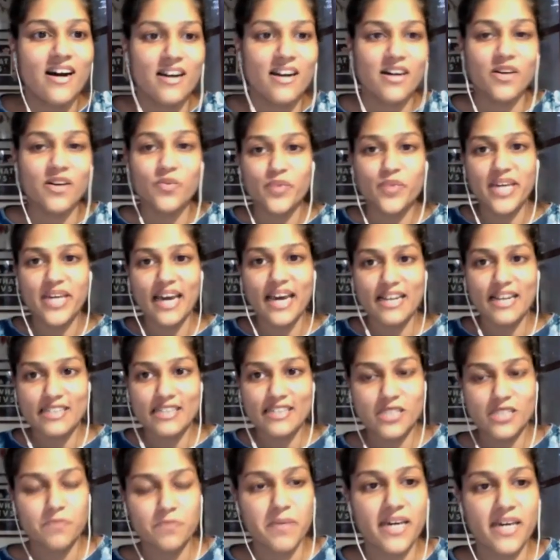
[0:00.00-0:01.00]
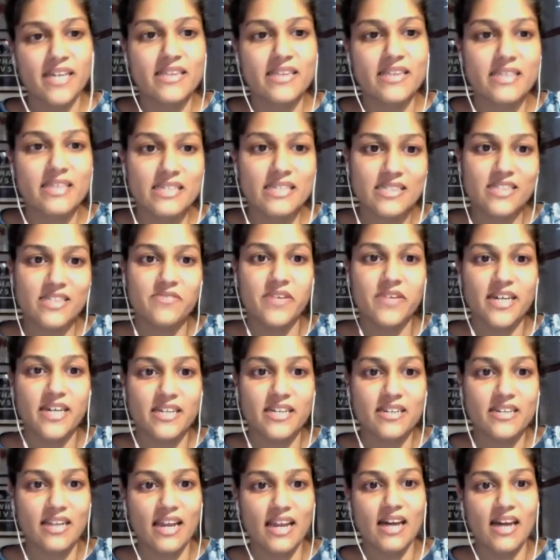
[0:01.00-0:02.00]
We anticipate this
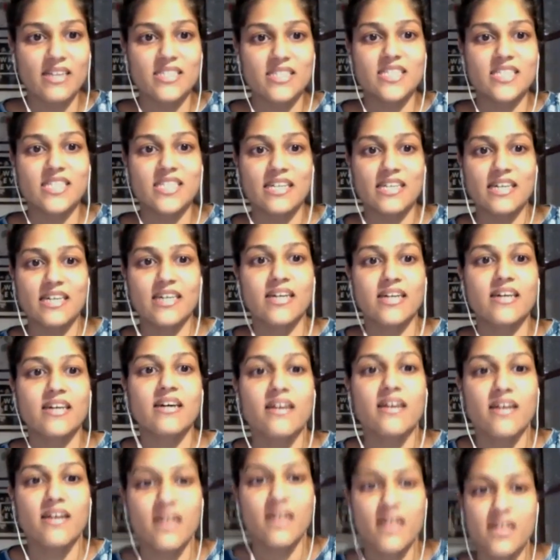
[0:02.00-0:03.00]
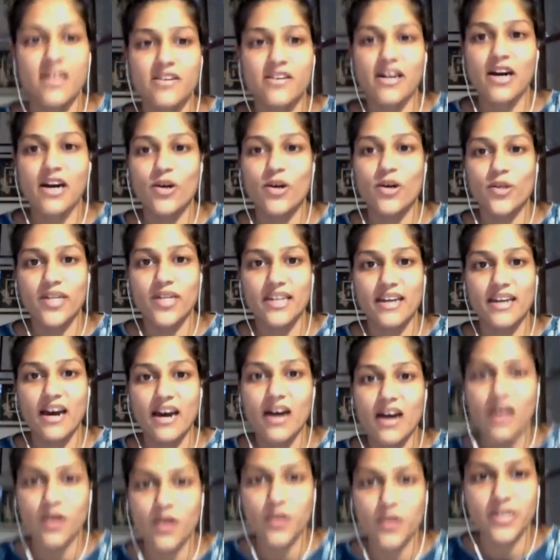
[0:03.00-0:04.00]
event lasting around an
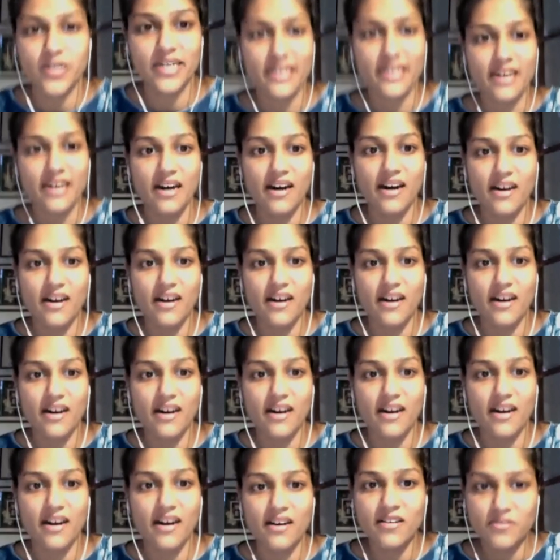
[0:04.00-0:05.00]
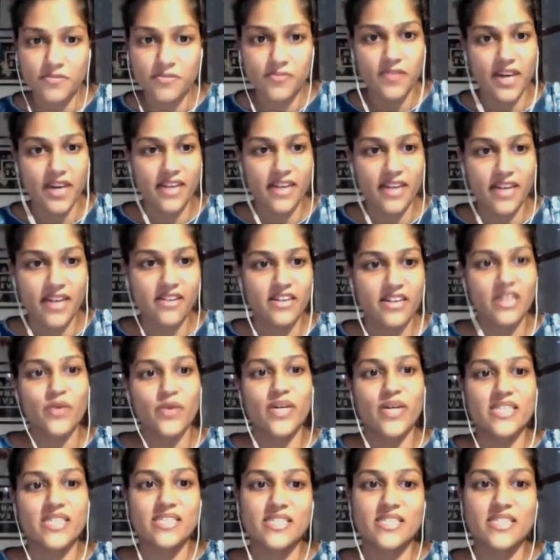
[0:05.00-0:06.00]
hour and a half and
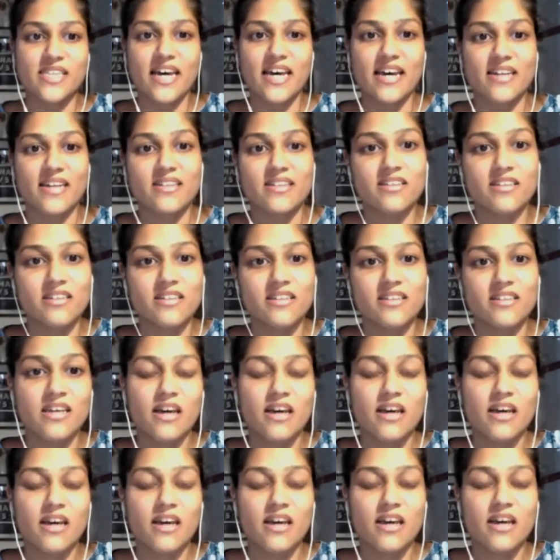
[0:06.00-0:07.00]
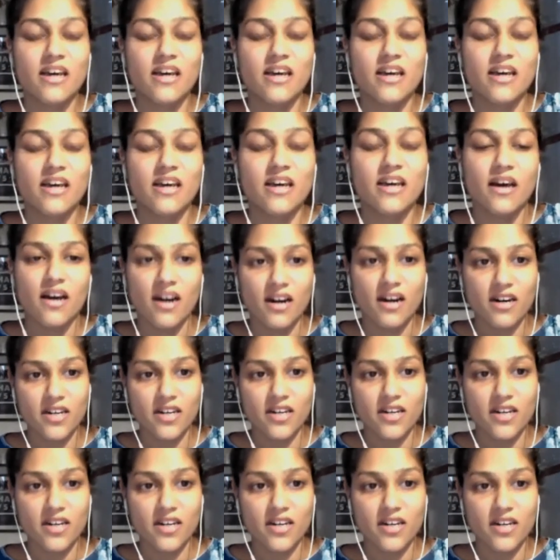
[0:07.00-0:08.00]
request that
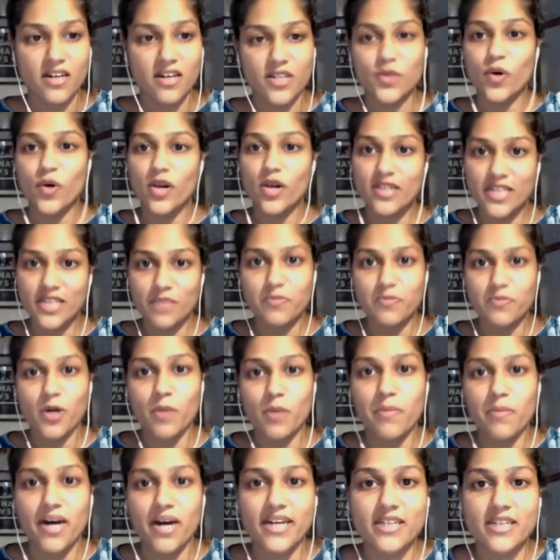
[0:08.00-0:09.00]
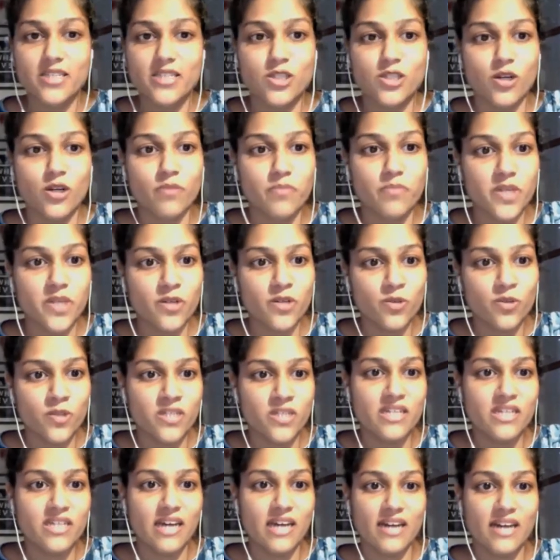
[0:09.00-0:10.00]
you all keep your mics on
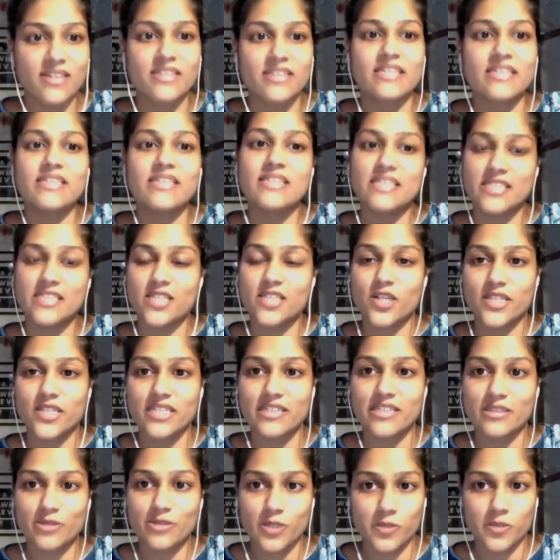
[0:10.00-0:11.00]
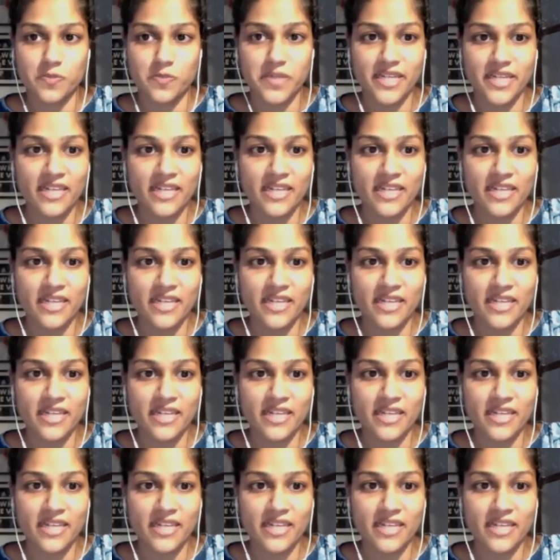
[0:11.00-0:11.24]
mute until it's your turn to speak.